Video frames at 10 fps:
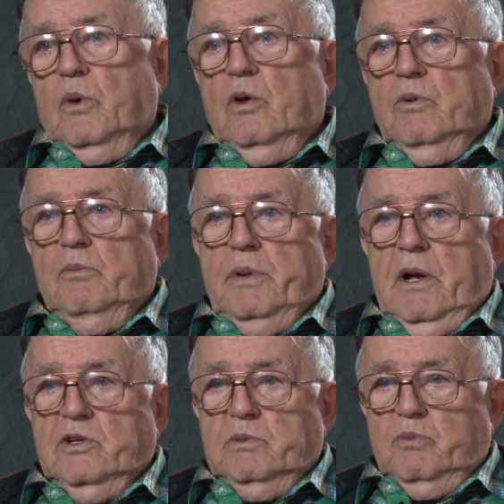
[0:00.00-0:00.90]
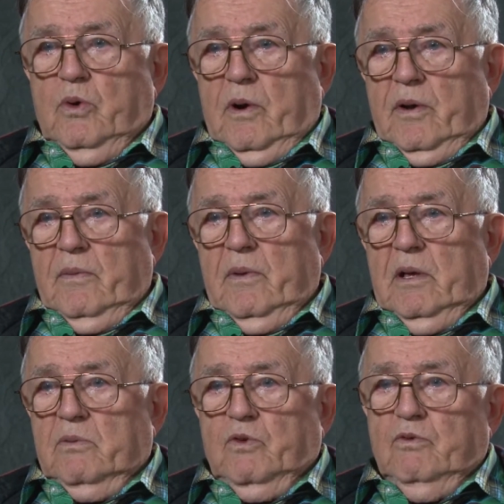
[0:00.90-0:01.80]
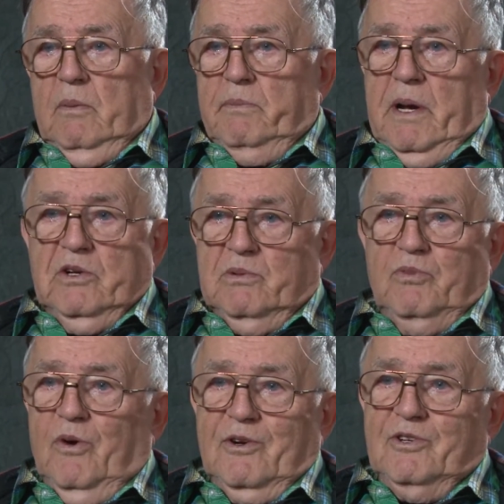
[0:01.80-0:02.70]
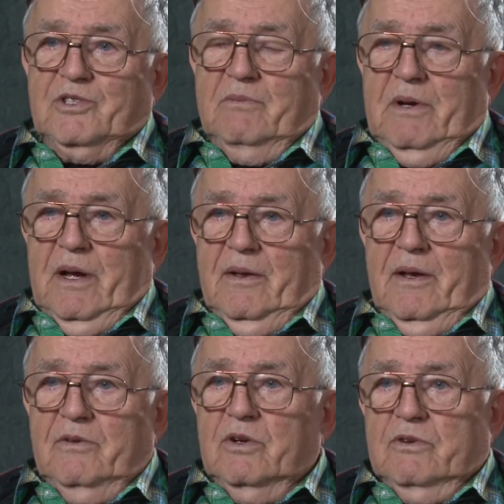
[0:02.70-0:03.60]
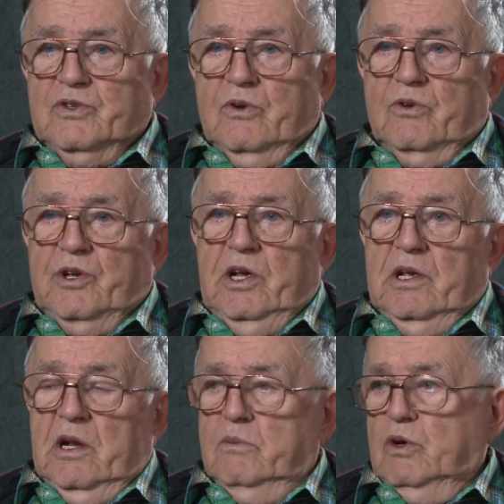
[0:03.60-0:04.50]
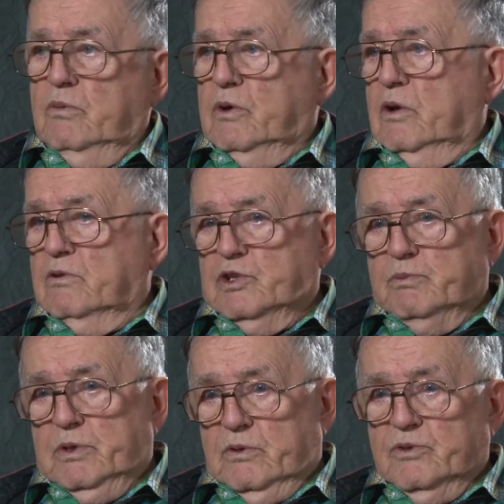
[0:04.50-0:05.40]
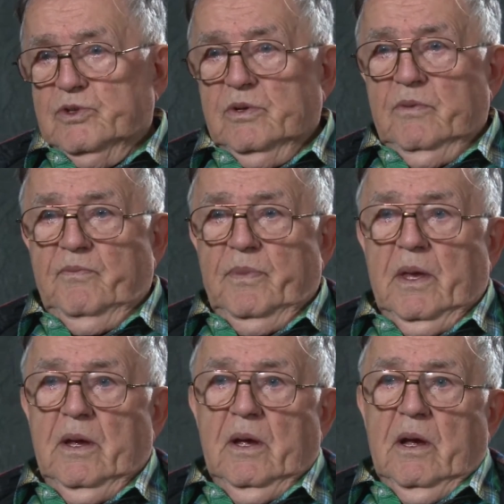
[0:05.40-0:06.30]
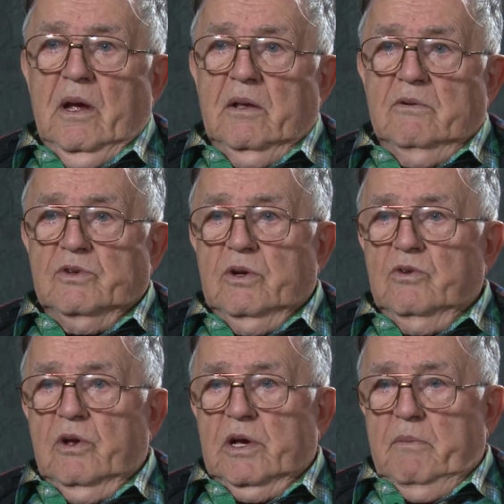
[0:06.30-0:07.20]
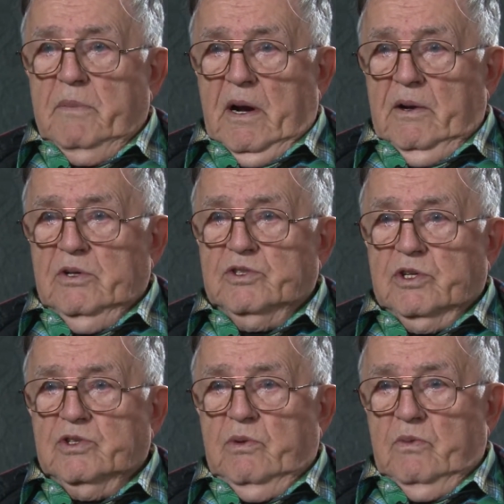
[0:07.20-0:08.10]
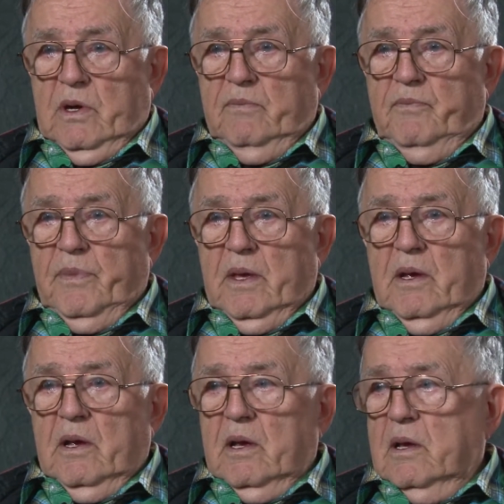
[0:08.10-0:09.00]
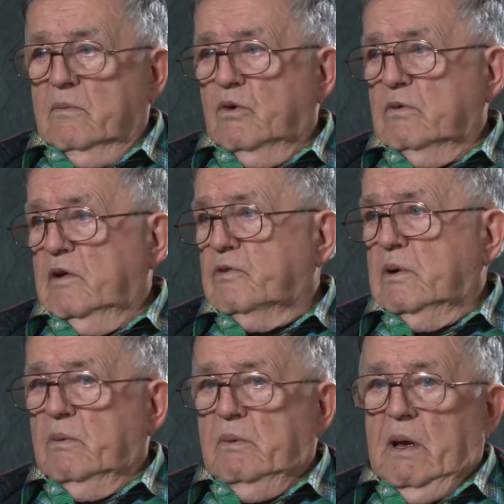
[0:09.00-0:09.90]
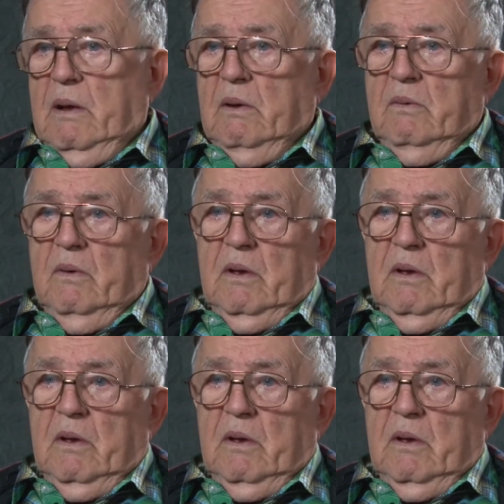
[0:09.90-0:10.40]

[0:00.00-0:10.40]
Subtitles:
Baltimore, Patterson Park. I grew up in Patterson Park just about. Until I was 13, then I moved down to Mills. I was there until I got married in 61. And my wife hung out of